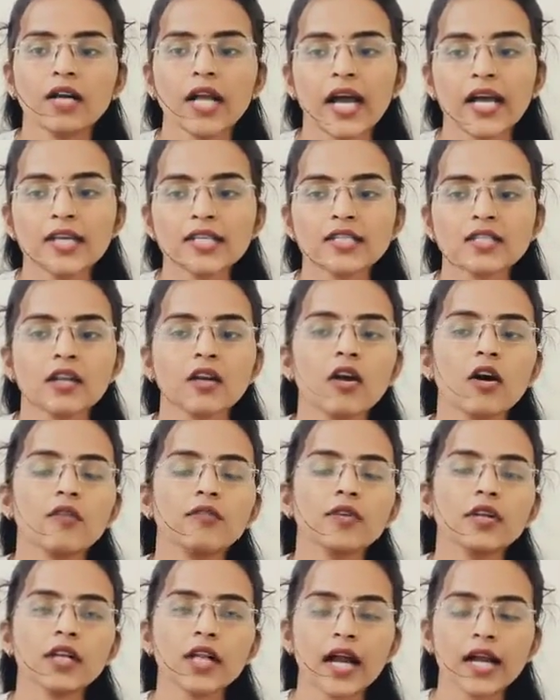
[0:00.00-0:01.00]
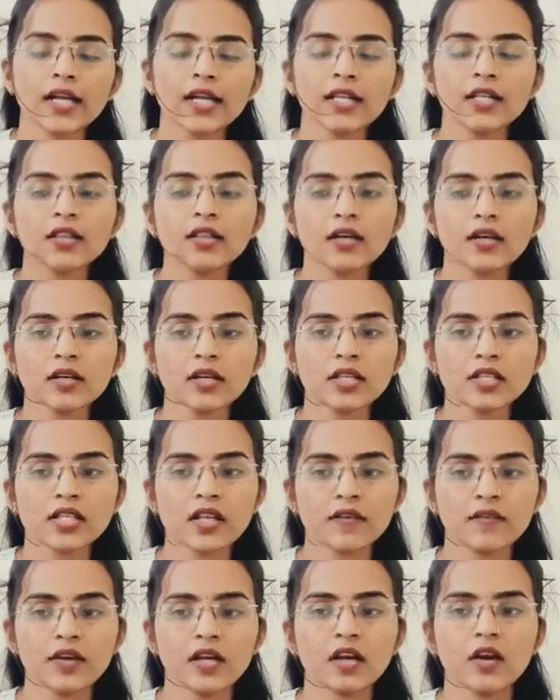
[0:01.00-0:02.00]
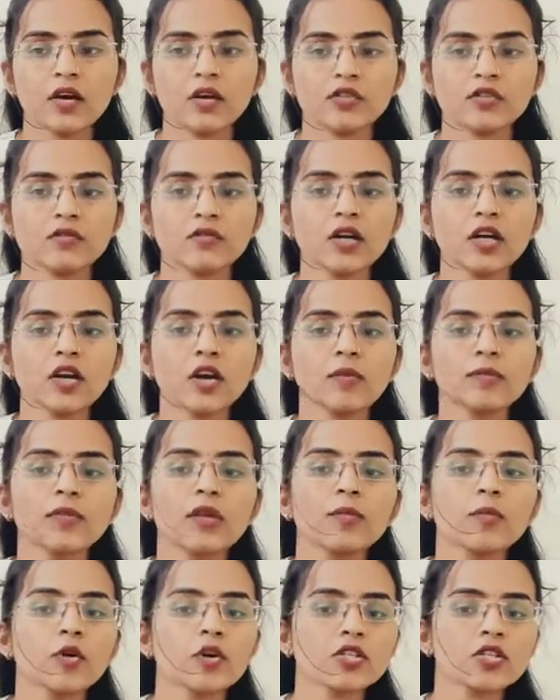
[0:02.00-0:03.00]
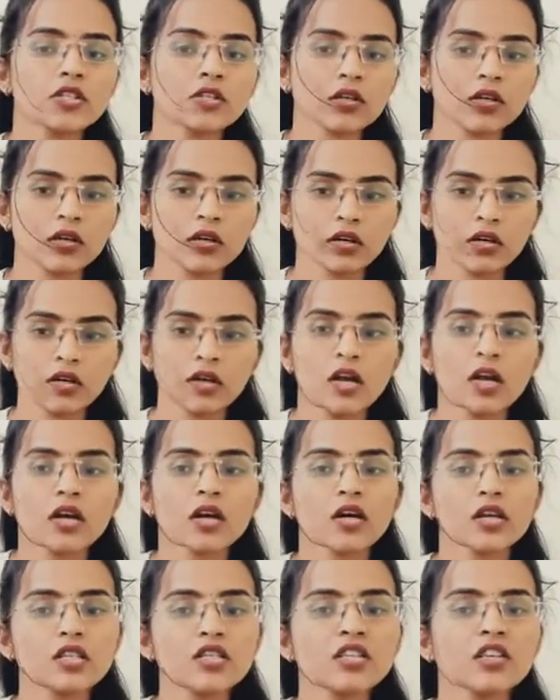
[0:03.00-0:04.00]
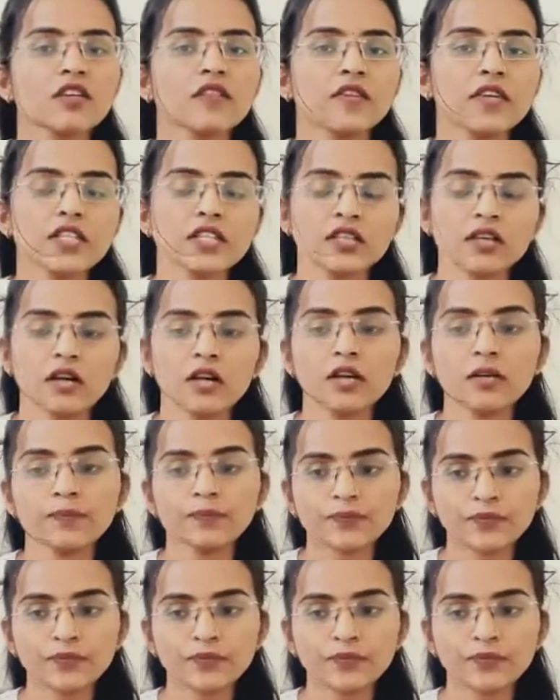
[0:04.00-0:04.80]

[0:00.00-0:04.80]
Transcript: diester of the 1937 was one of the most consequential